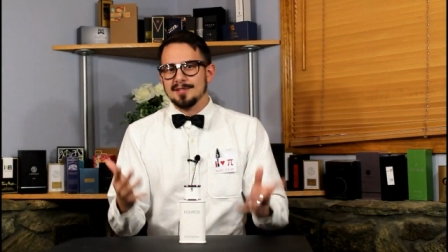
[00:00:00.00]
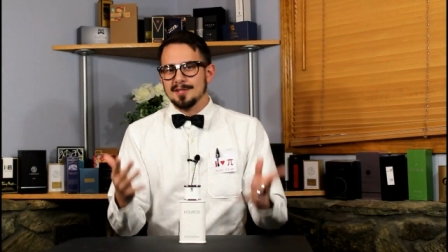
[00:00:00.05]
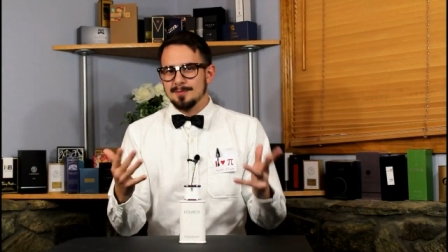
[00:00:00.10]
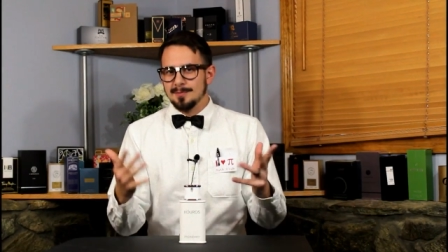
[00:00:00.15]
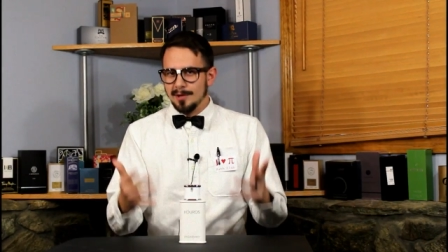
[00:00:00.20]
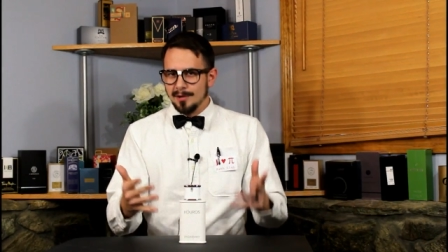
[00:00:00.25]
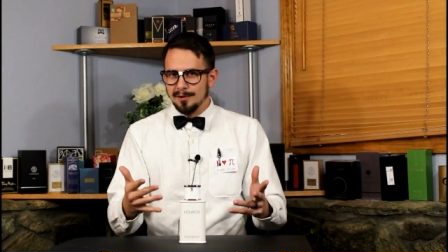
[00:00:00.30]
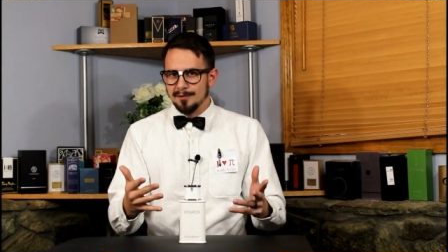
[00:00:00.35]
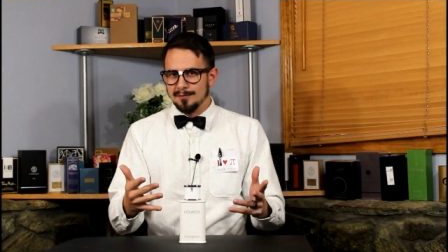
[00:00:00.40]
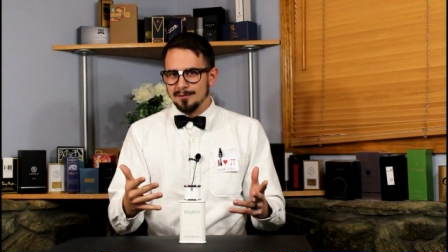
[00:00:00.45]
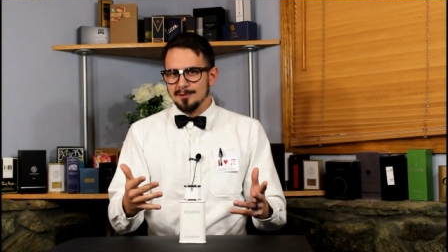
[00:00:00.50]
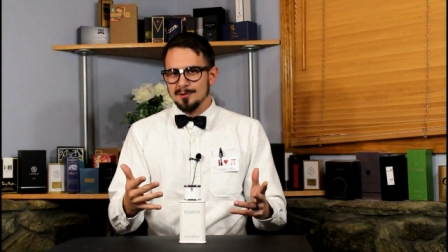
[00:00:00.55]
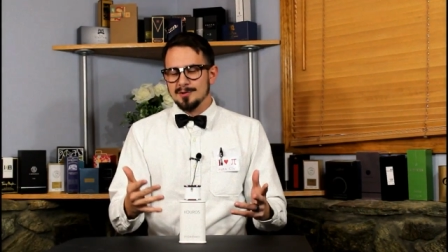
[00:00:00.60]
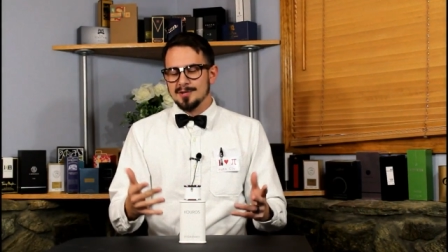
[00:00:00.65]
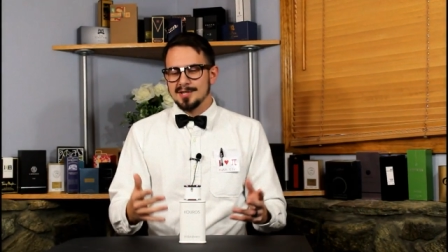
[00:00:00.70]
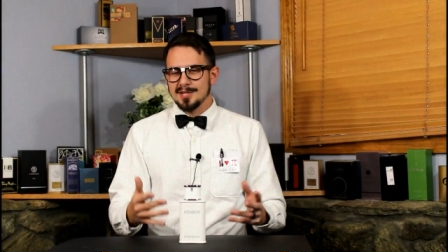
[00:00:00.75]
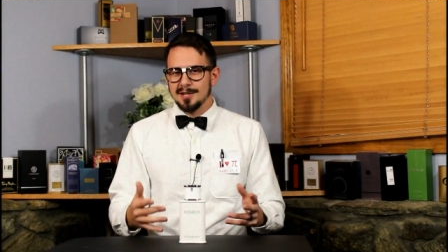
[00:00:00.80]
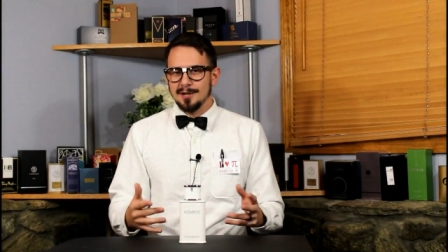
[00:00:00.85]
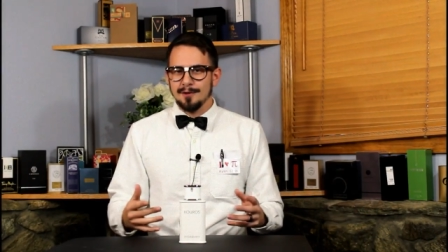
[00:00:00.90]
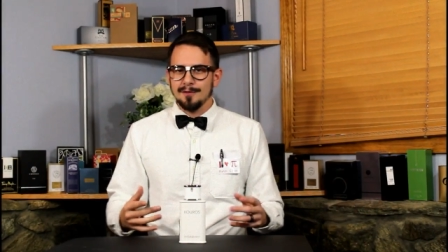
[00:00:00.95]
to smell it for
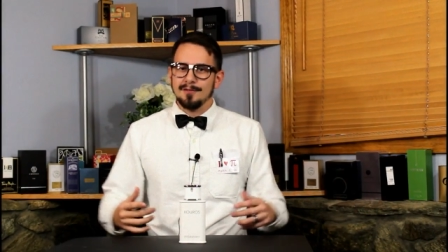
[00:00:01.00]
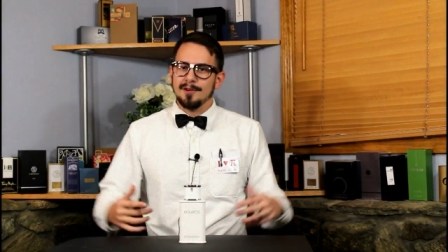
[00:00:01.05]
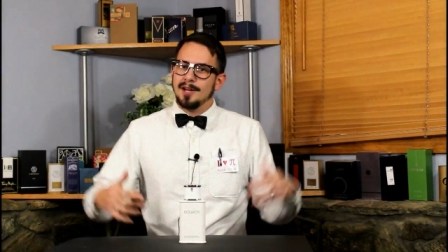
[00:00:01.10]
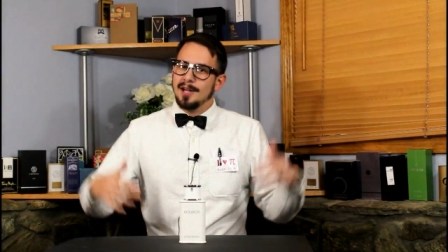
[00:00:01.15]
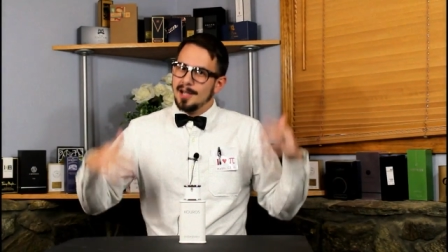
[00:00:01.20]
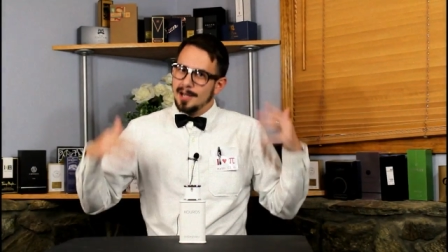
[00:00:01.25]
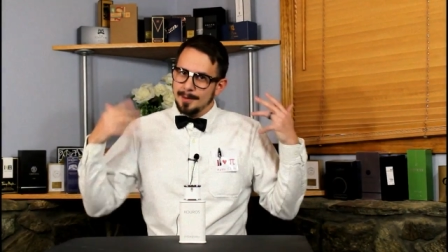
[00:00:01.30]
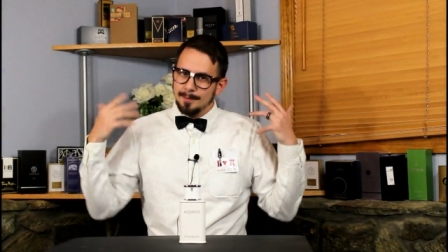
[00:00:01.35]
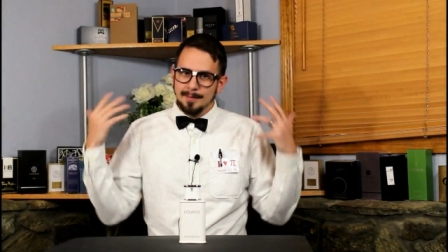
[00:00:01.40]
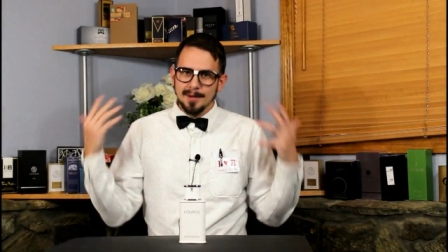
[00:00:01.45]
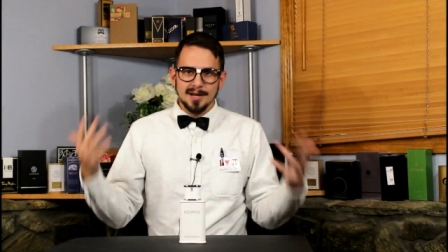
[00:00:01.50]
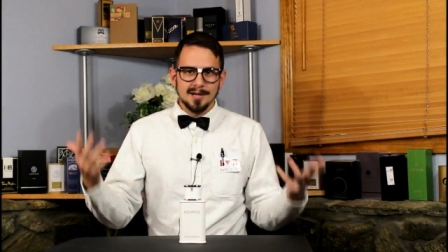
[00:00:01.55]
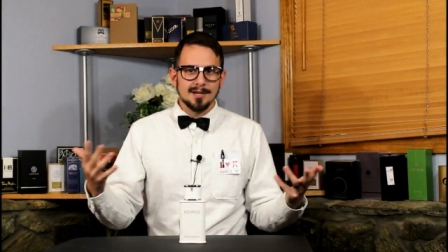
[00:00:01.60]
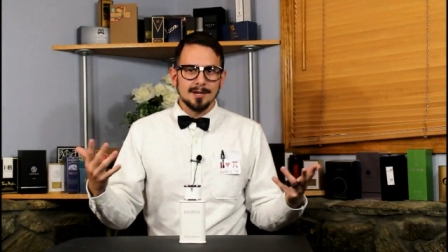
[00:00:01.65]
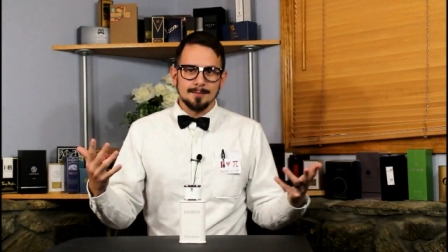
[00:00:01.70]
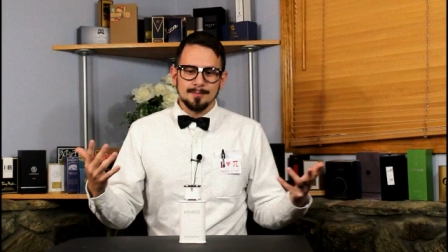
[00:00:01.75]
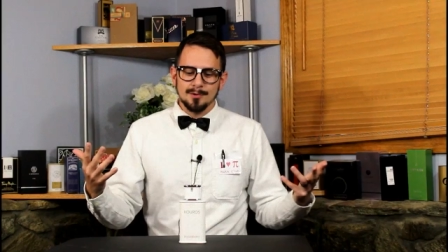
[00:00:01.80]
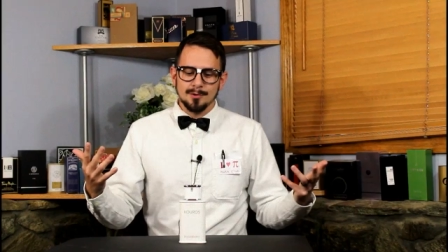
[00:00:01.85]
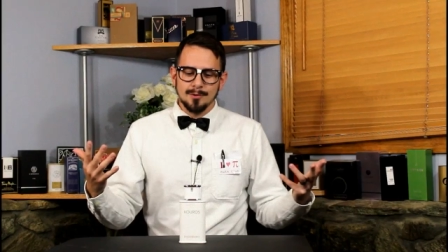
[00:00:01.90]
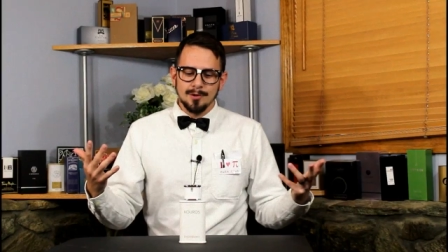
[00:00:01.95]
yourself and make
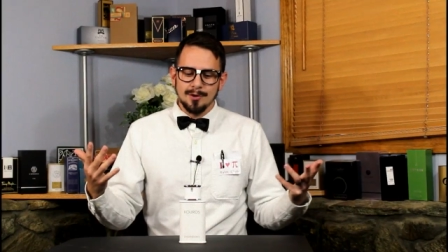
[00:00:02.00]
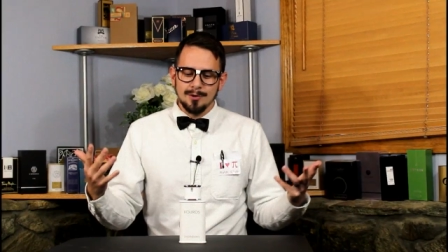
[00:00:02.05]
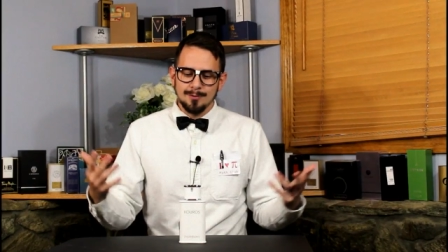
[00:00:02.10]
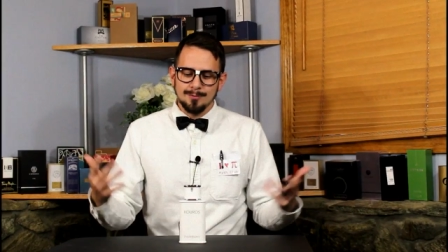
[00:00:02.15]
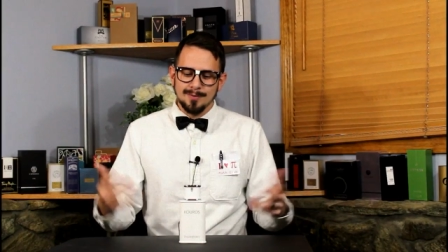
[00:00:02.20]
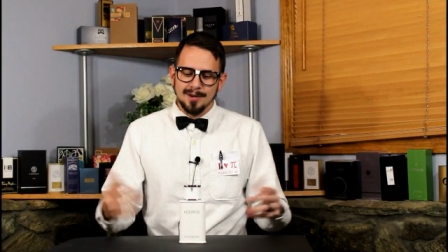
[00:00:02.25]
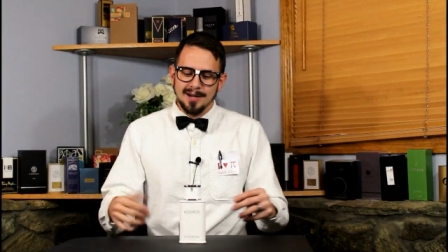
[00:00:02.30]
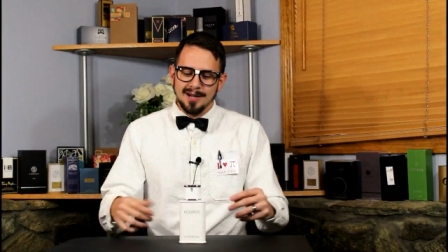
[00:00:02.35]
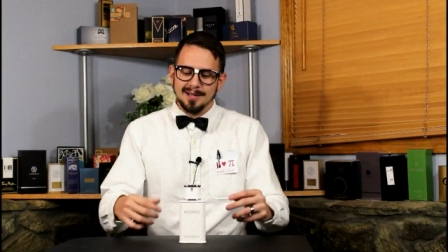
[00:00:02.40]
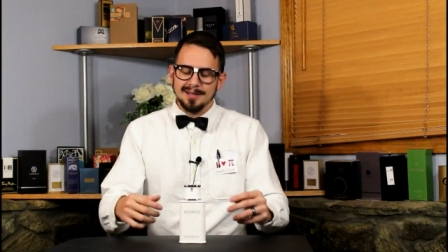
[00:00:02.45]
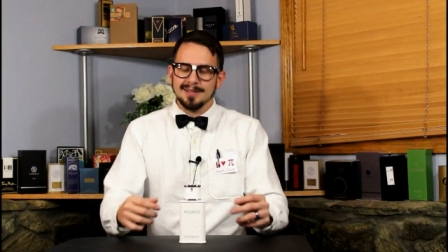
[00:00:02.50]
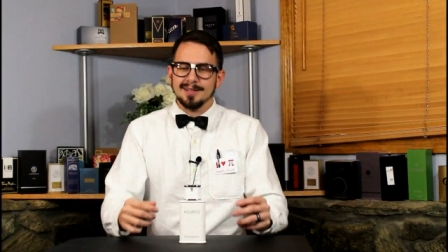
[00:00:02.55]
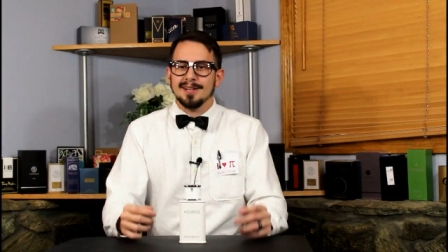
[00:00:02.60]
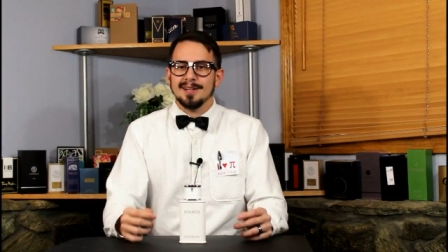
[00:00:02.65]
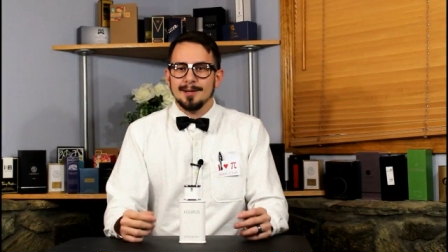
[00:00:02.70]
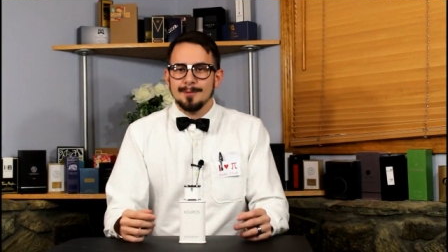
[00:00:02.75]
up your own mind.